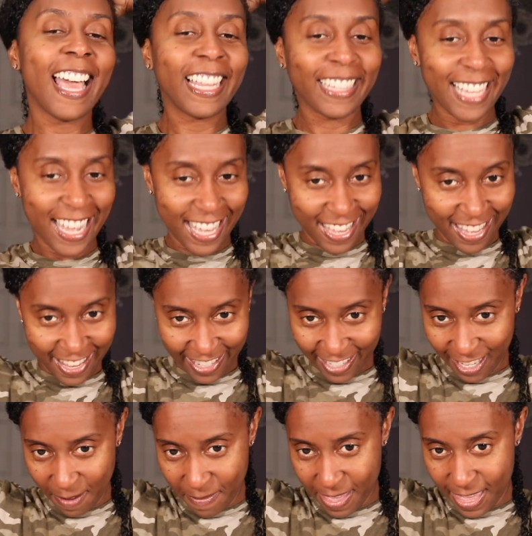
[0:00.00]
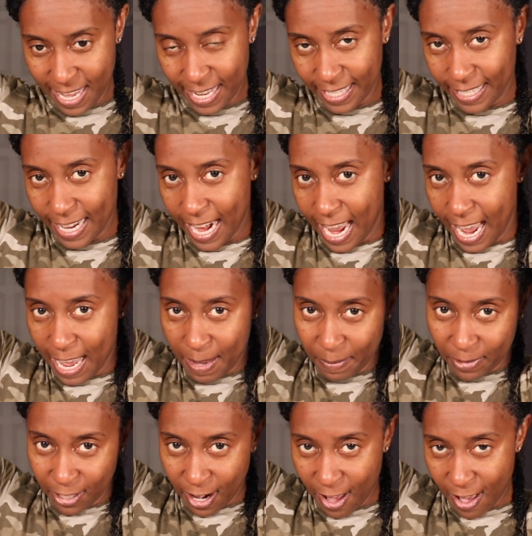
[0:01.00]
like, some of these
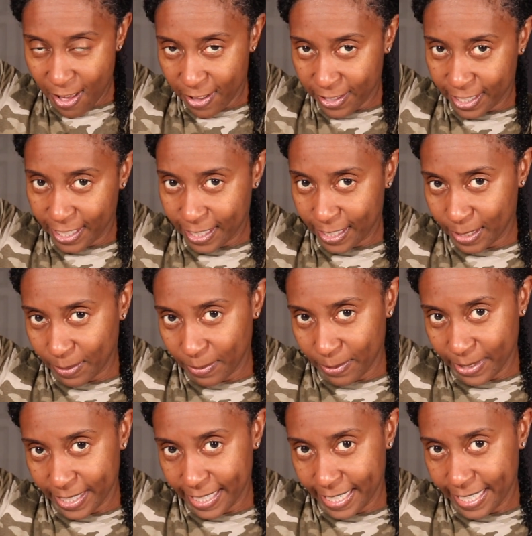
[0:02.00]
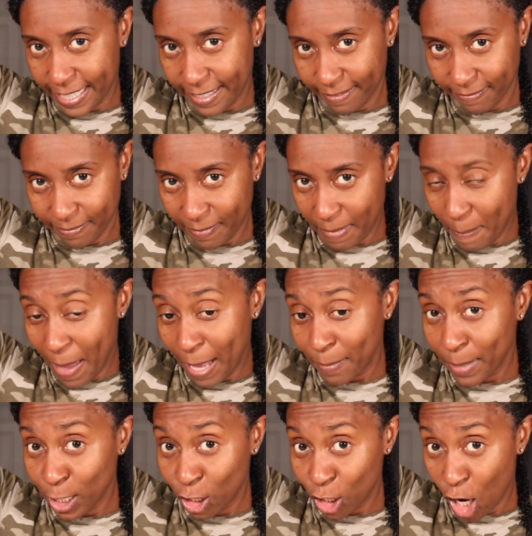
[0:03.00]
names, y'all, just really make
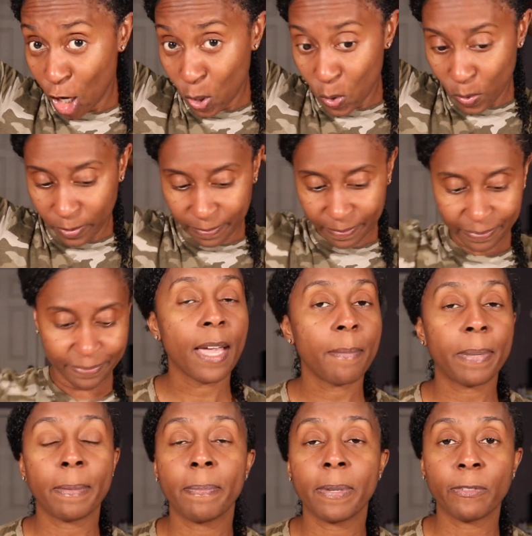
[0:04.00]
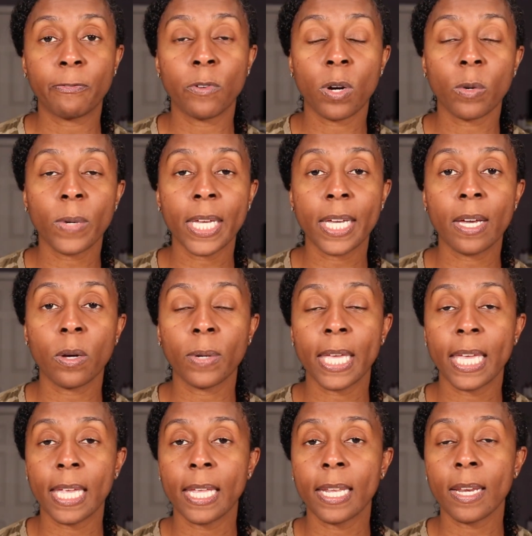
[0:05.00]
me chuckle. But before we go
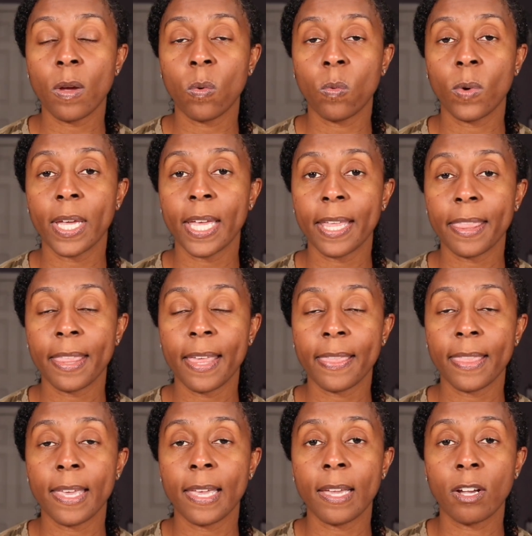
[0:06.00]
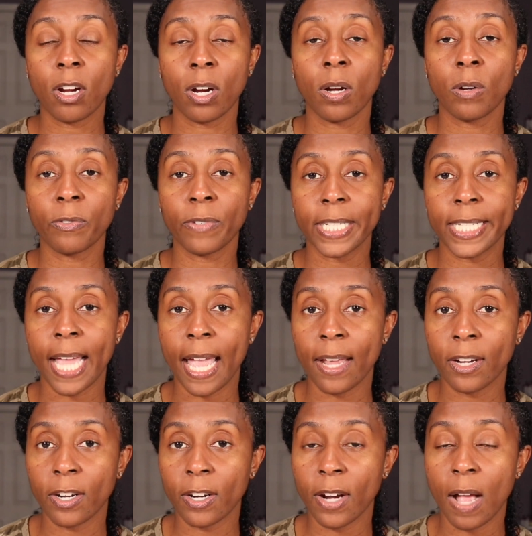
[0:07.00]
in with the curl
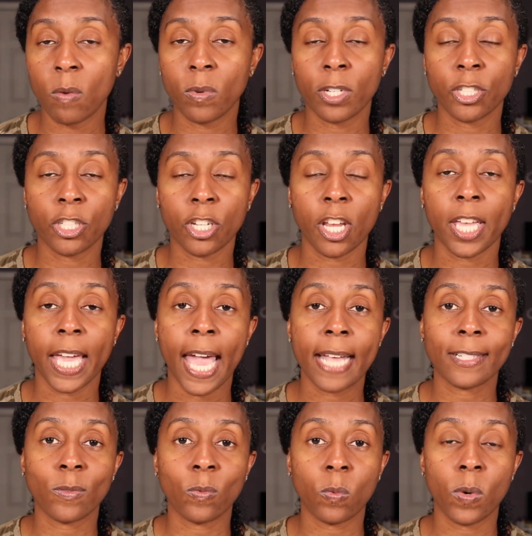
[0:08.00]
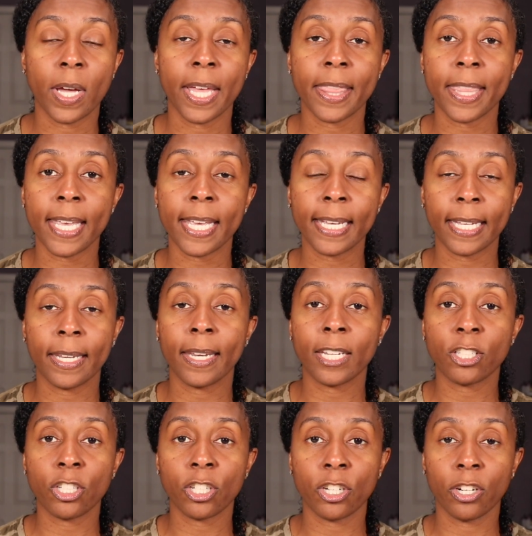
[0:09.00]
retainer, I want to show you guys what the
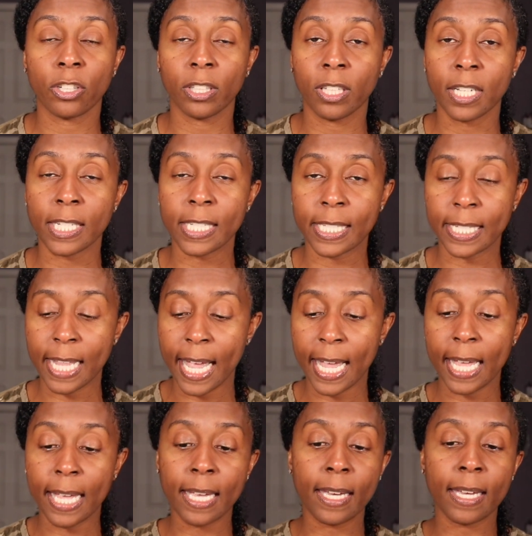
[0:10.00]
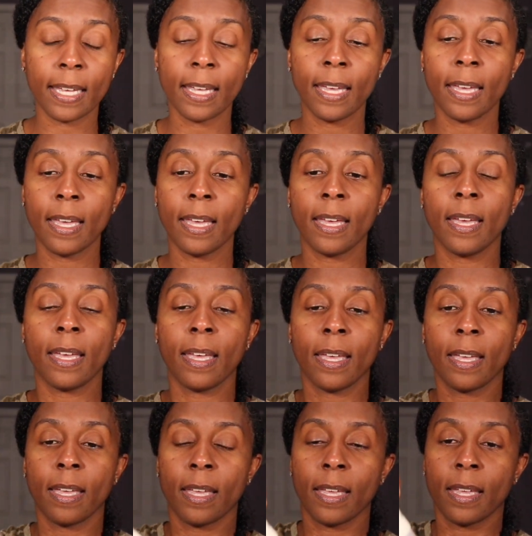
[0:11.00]
conditioner looks like.
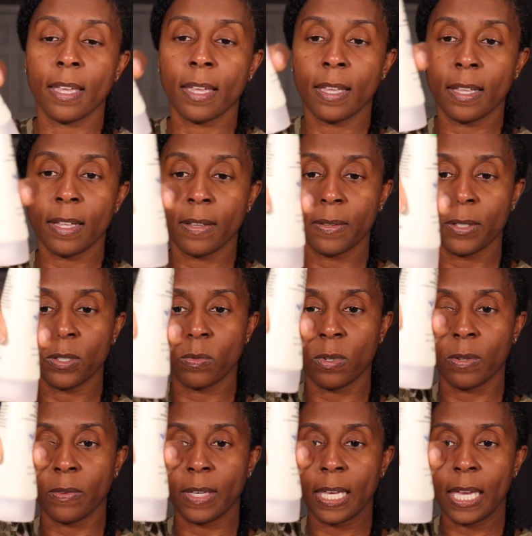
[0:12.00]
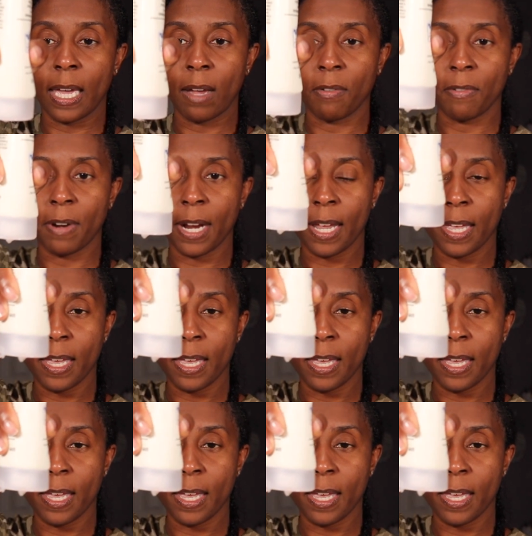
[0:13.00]
That's what we got right